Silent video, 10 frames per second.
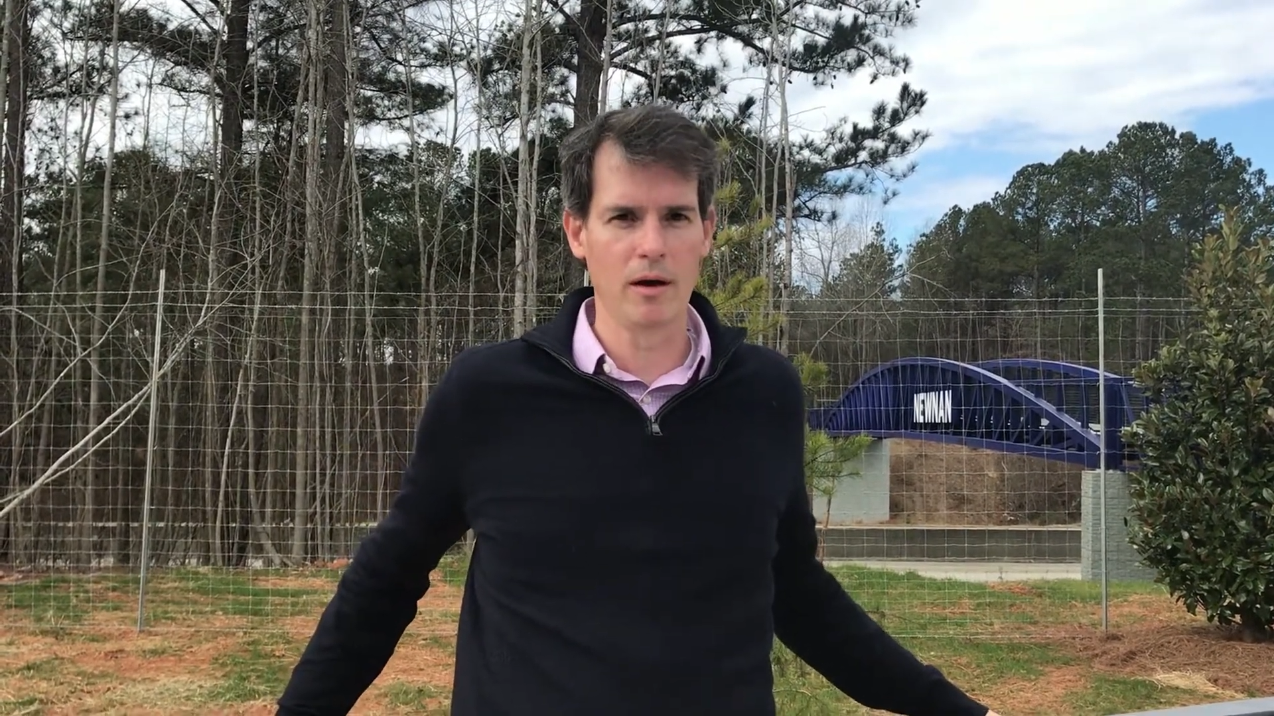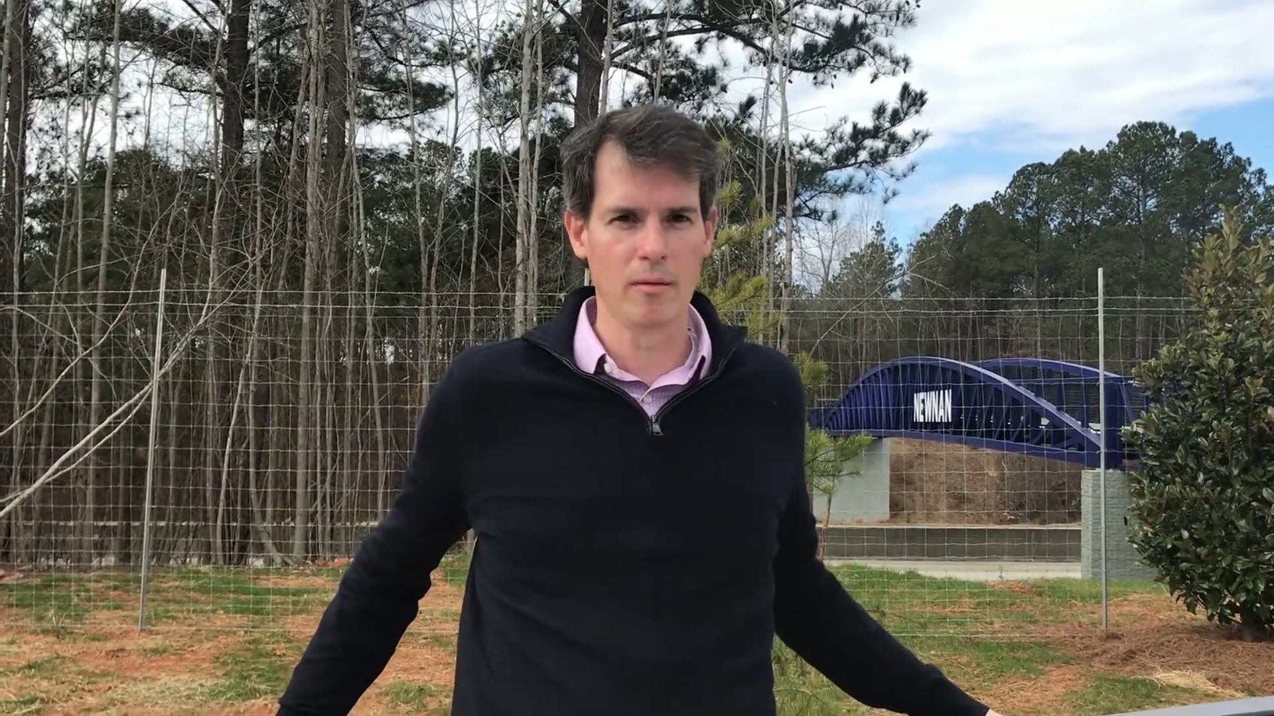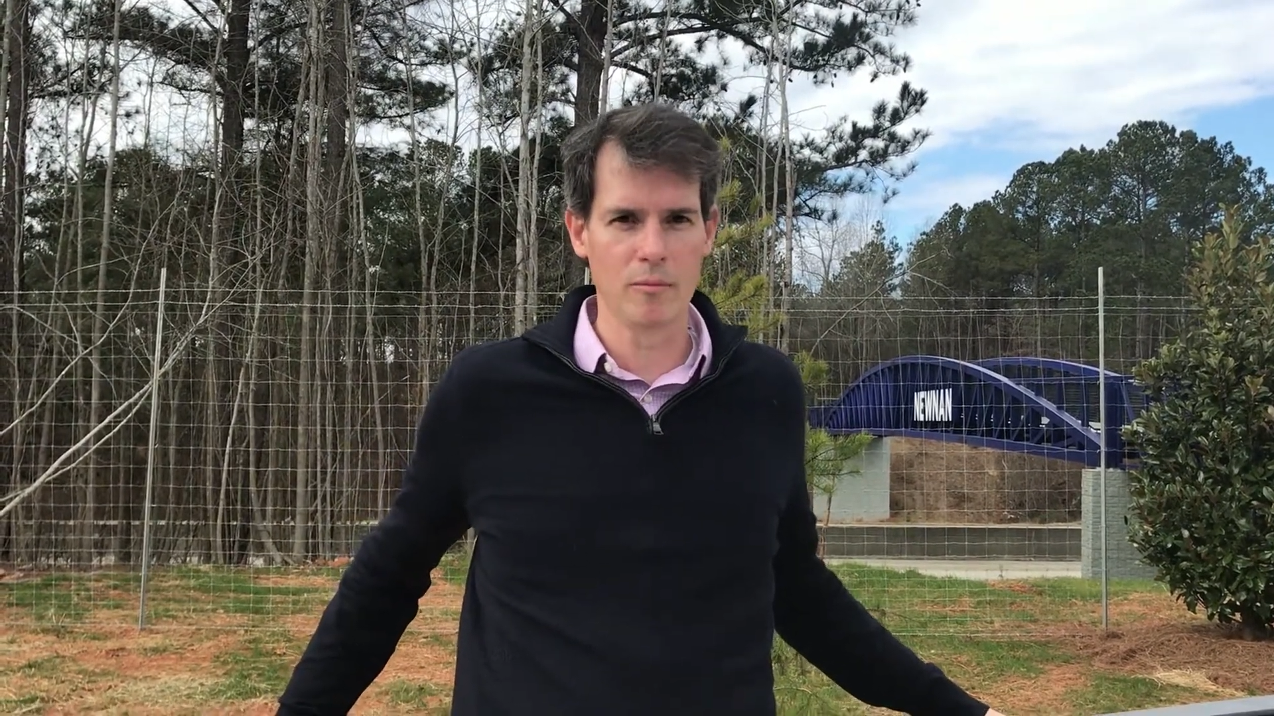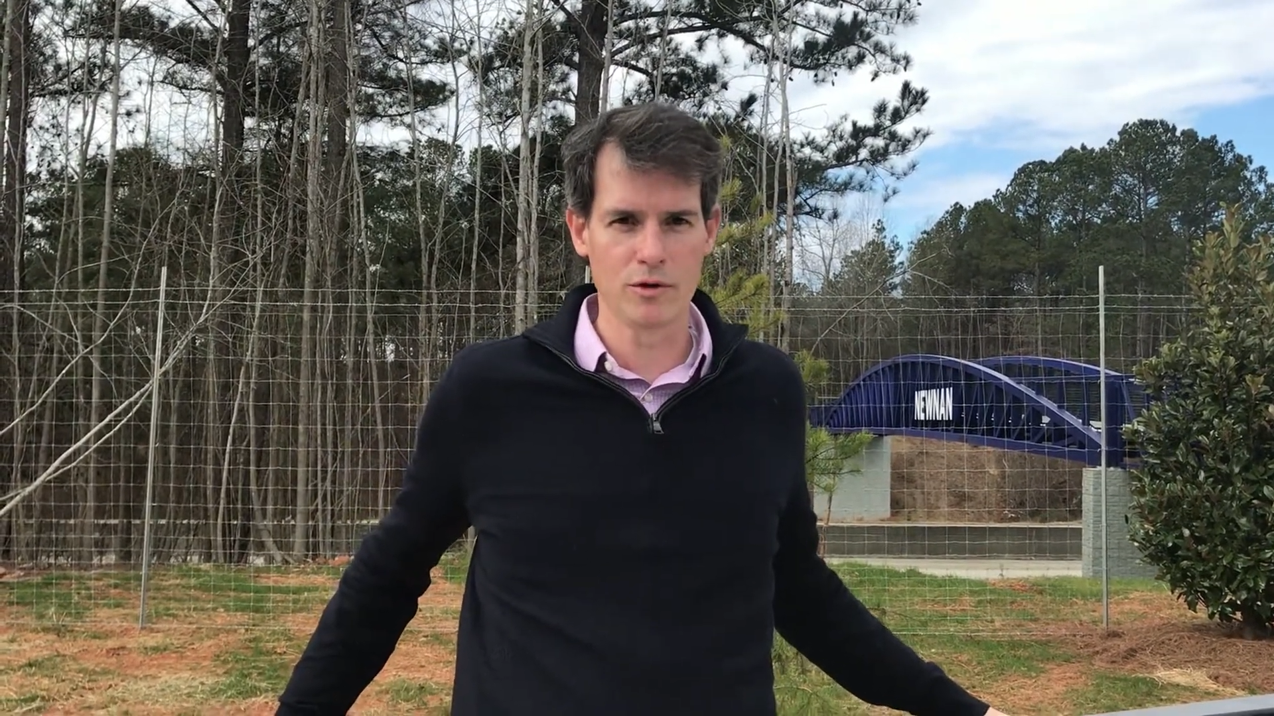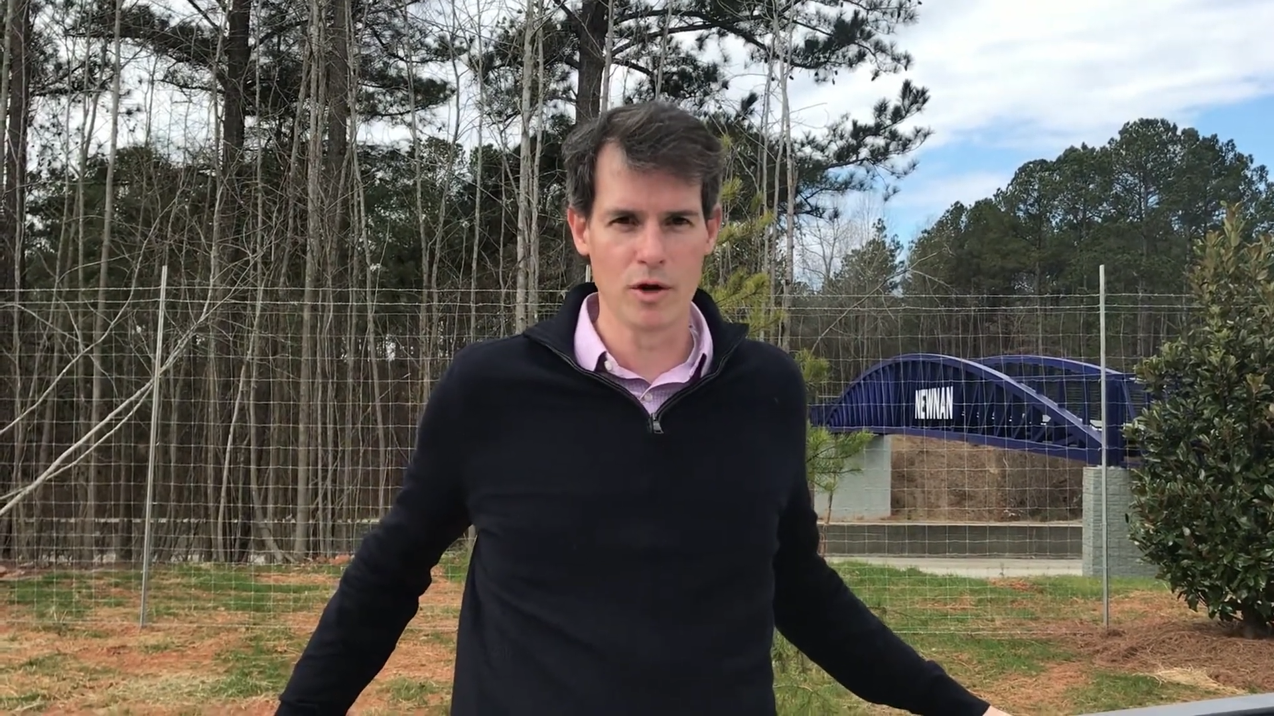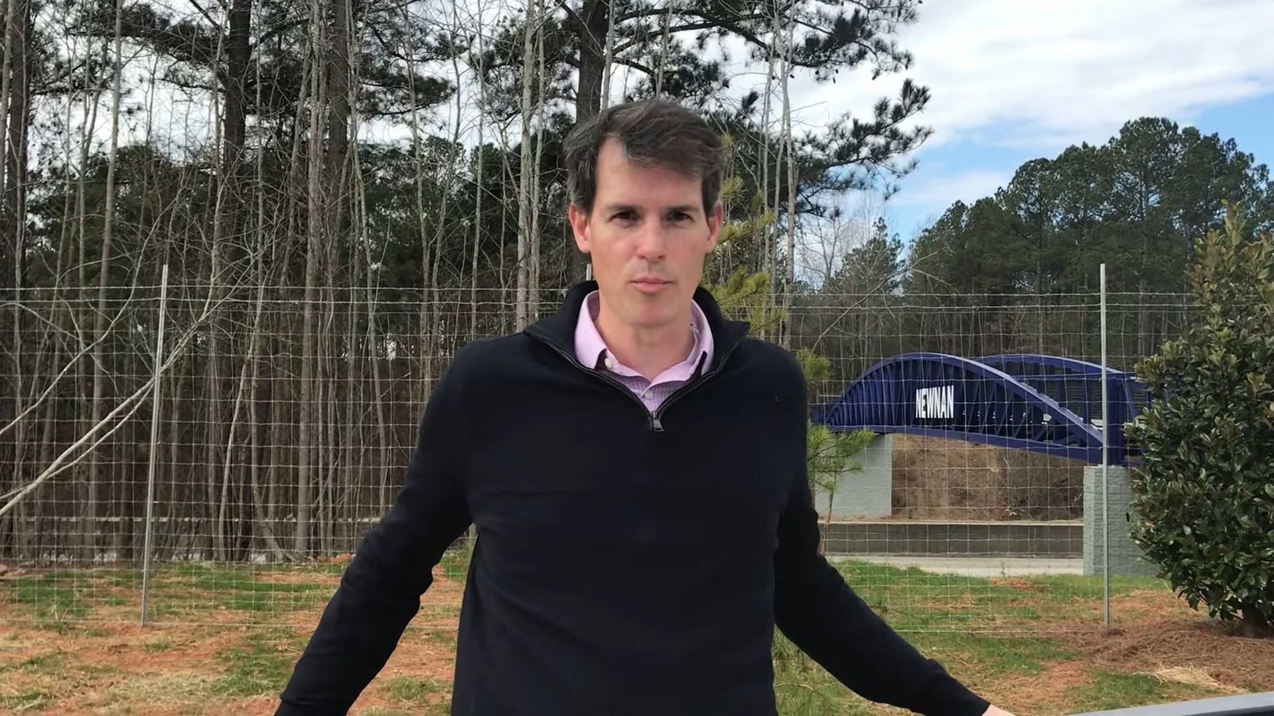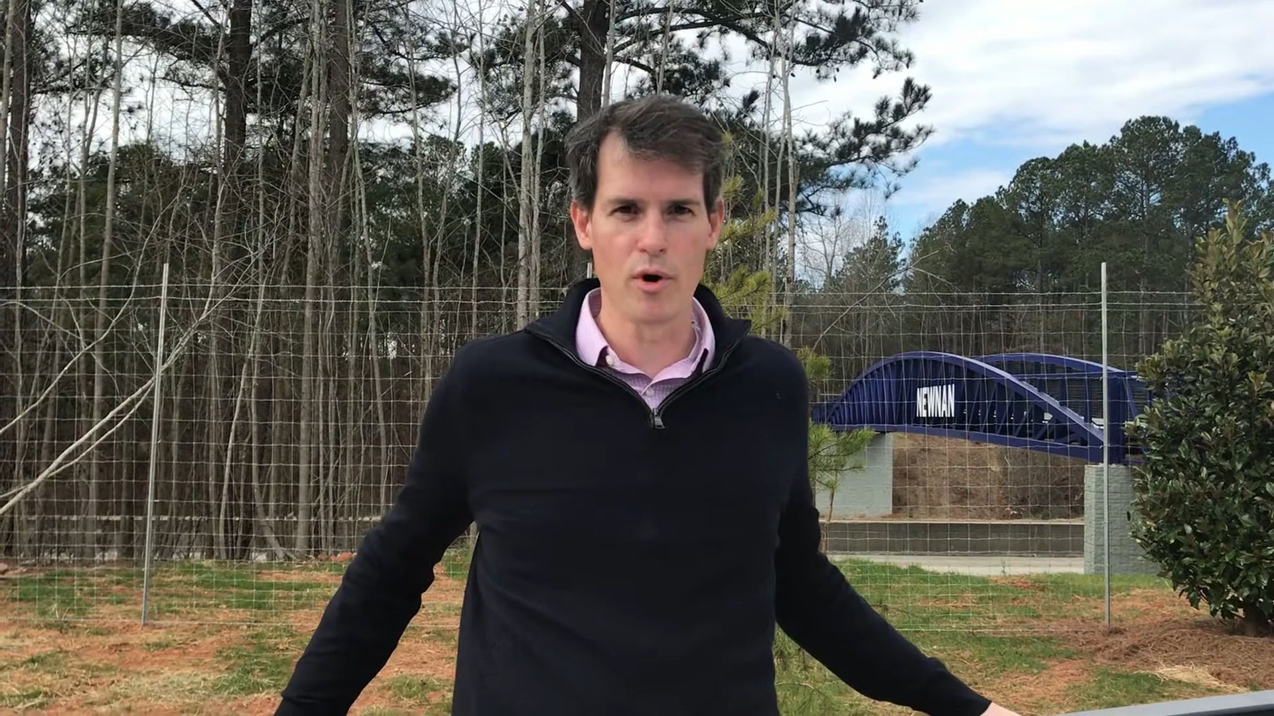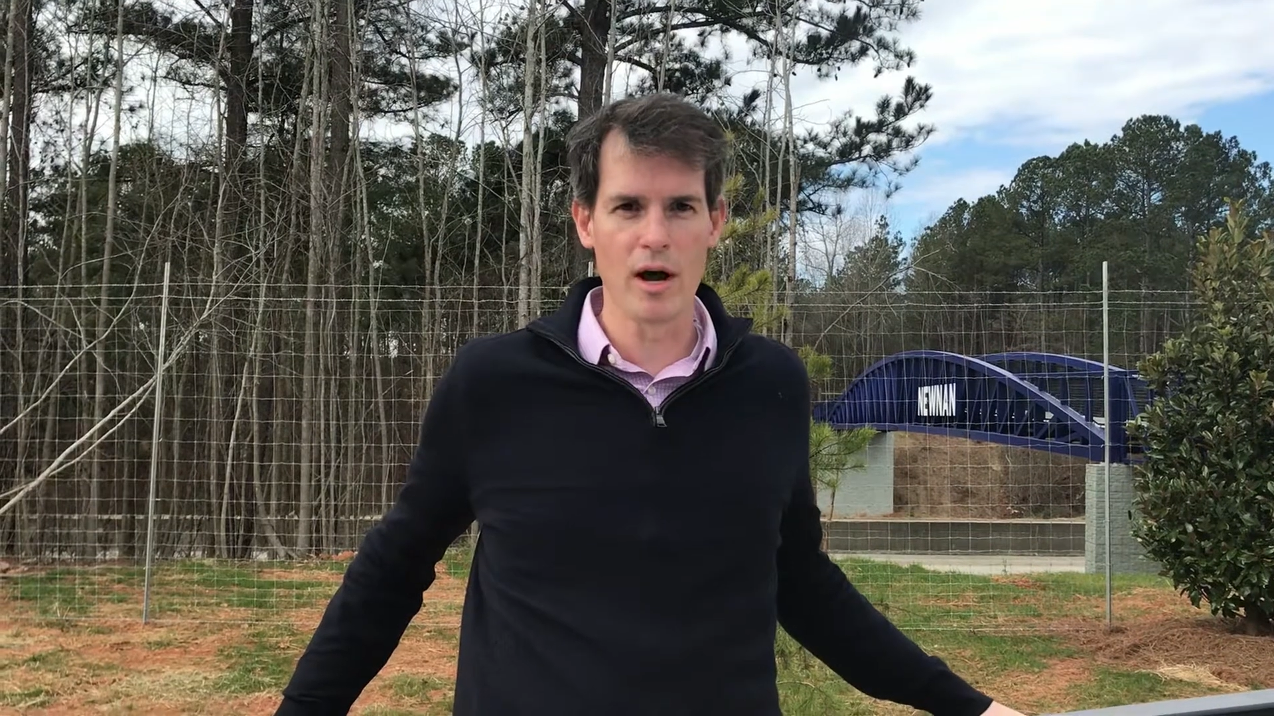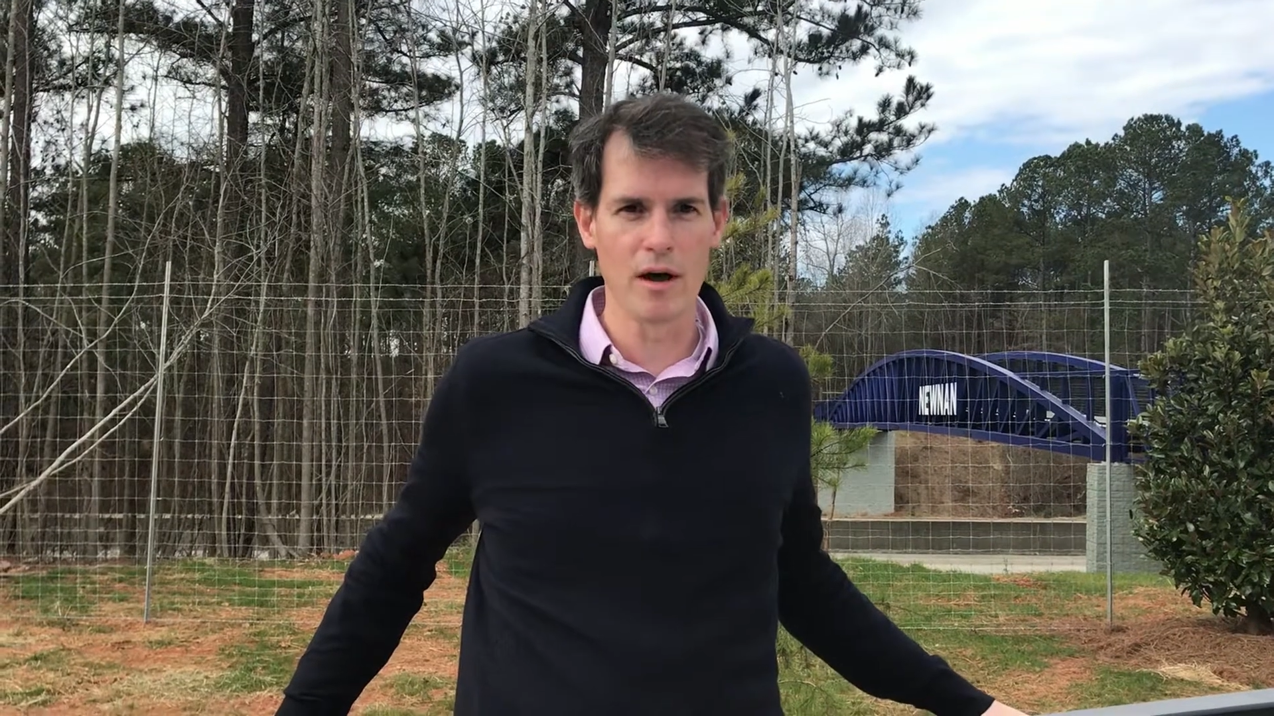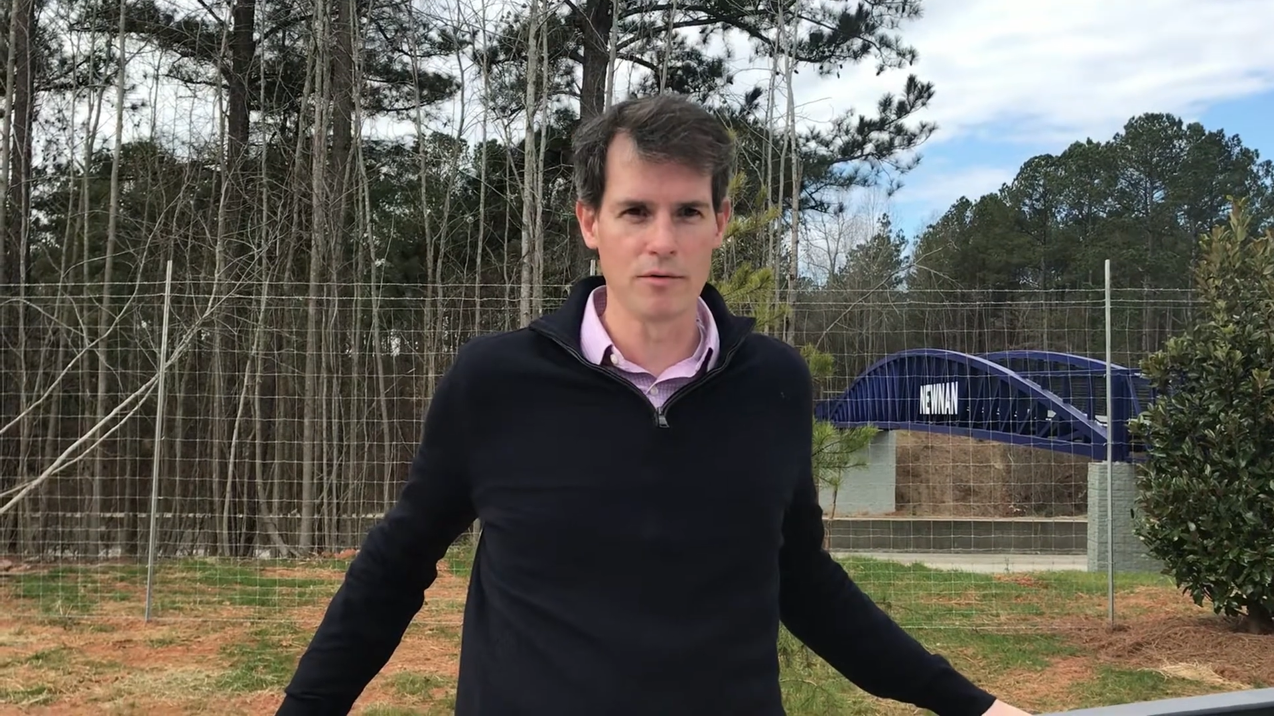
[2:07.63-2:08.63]
and I'm so
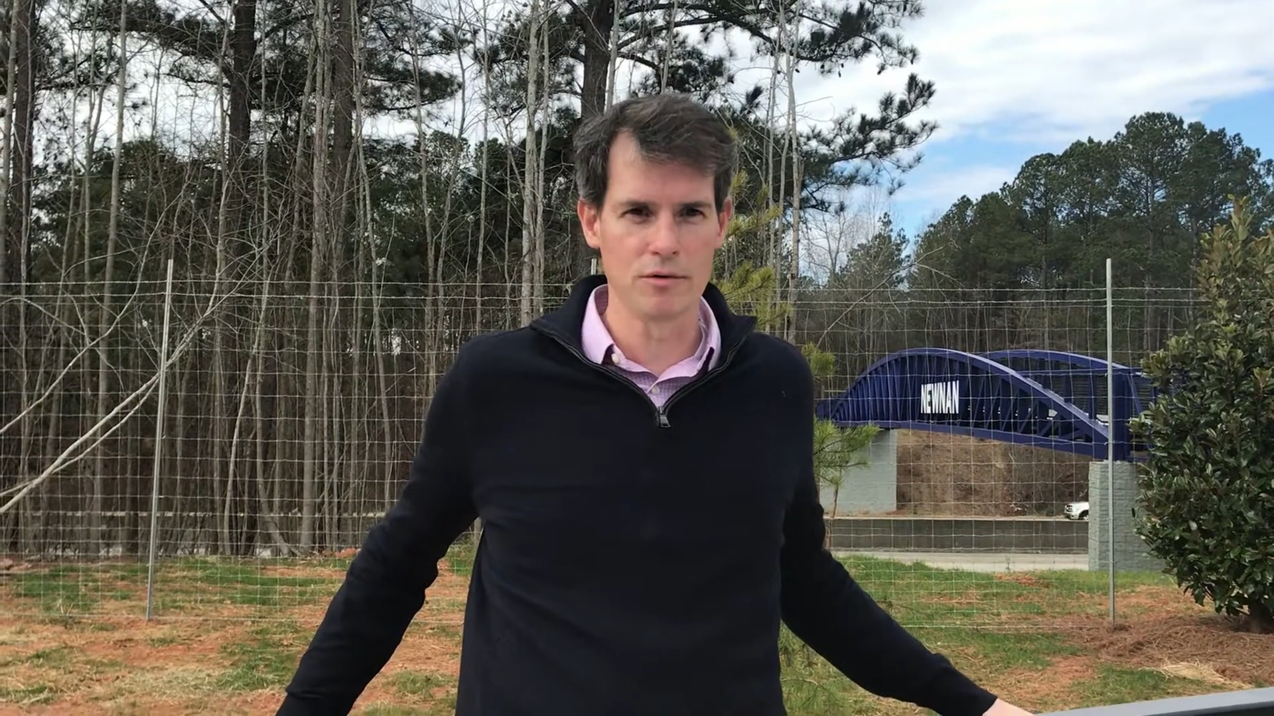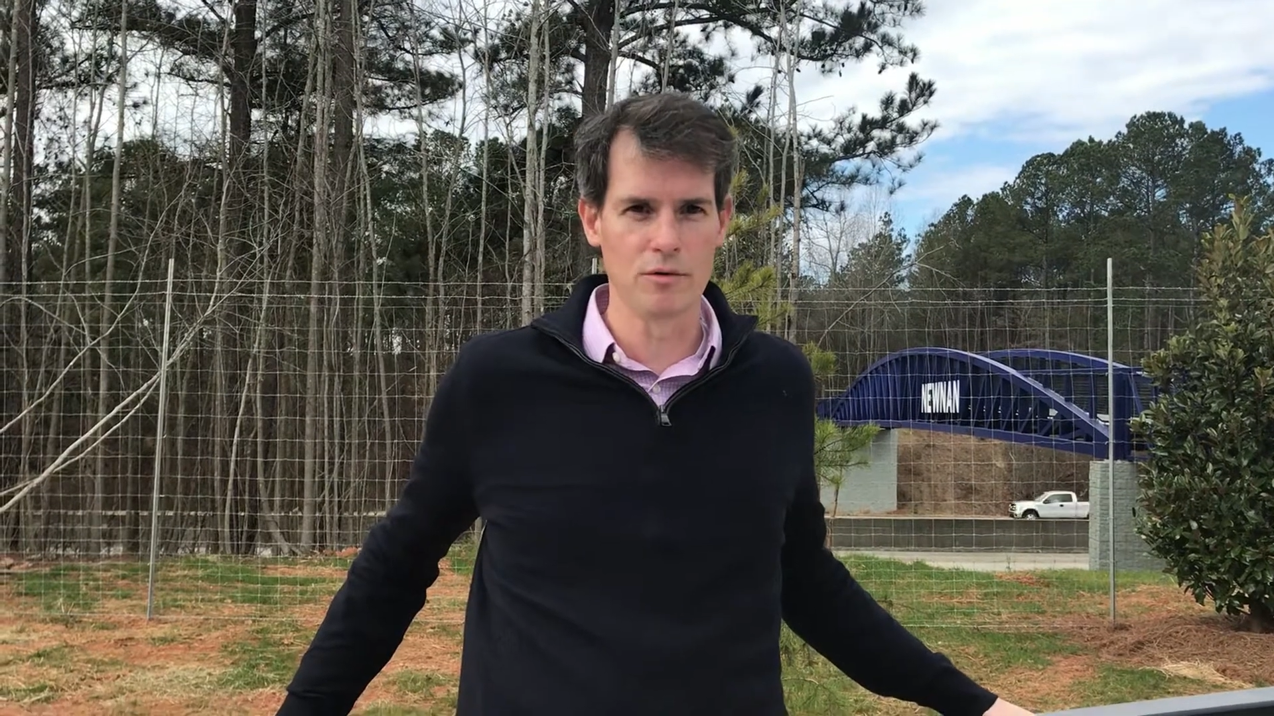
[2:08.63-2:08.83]
proud